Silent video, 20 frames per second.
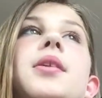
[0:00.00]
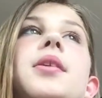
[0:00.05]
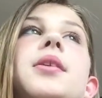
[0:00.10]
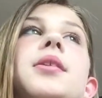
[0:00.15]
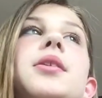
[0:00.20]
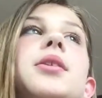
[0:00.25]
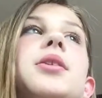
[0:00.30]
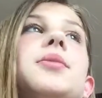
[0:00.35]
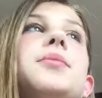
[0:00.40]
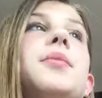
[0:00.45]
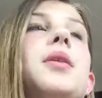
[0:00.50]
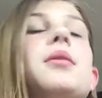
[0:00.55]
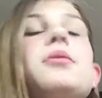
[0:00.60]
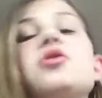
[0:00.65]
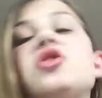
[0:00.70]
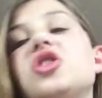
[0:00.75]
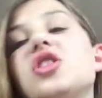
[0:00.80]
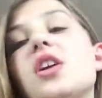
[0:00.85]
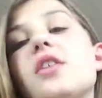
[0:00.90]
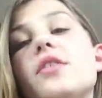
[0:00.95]
um, I
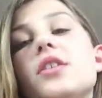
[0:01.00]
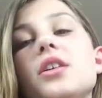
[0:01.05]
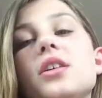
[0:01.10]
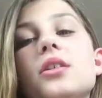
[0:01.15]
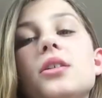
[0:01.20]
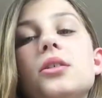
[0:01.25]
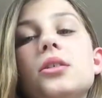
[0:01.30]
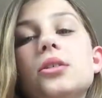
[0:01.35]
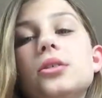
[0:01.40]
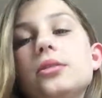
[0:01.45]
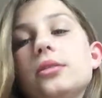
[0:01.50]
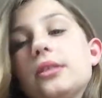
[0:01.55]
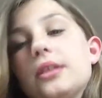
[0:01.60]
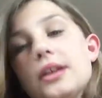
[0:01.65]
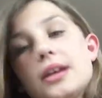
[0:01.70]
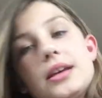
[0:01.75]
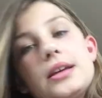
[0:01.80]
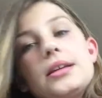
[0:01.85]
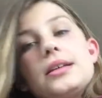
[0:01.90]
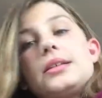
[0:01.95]
was just having a
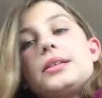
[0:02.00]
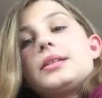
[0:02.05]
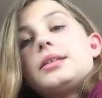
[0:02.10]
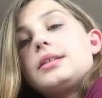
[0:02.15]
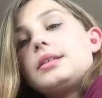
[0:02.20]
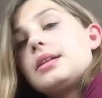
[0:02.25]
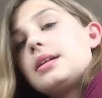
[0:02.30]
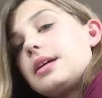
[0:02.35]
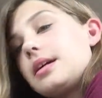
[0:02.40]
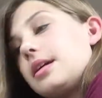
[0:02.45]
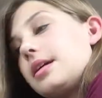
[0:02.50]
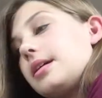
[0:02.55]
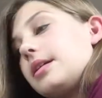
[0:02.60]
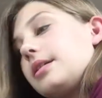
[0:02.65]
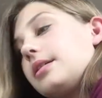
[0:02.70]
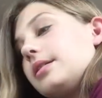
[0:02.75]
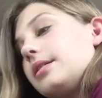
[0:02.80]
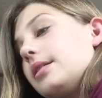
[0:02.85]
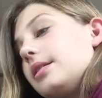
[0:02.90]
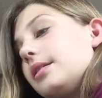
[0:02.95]
nice
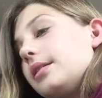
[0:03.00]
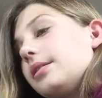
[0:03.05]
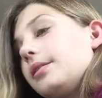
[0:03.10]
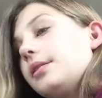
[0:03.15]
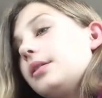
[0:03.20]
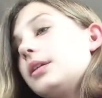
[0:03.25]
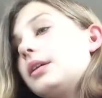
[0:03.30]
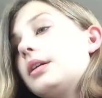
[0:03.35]
day, and